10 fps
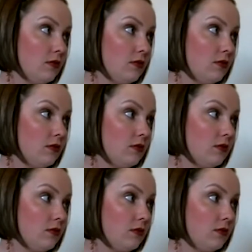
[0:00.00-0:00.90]

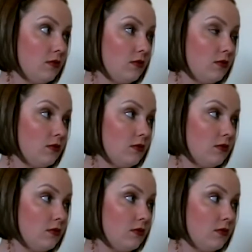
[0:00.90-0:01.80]

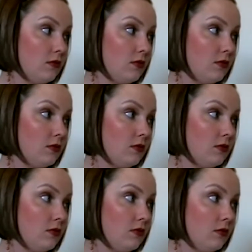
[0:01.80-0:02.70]

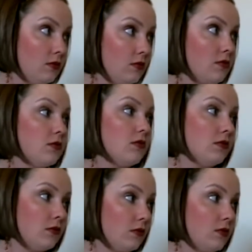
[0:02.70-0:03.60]

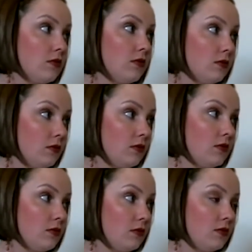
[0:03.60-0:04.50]

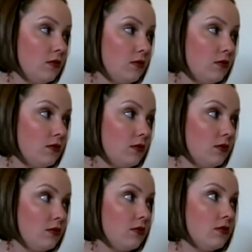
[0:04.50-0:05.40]

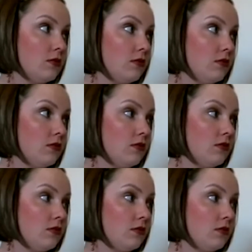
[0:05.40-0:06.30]

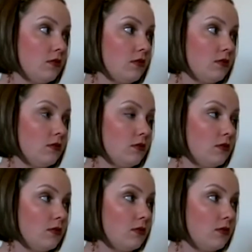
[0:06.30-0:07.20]

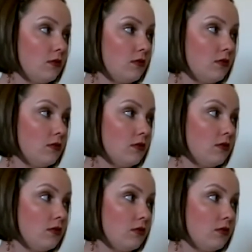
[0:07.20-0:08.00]
No words are spoken by the person on screen.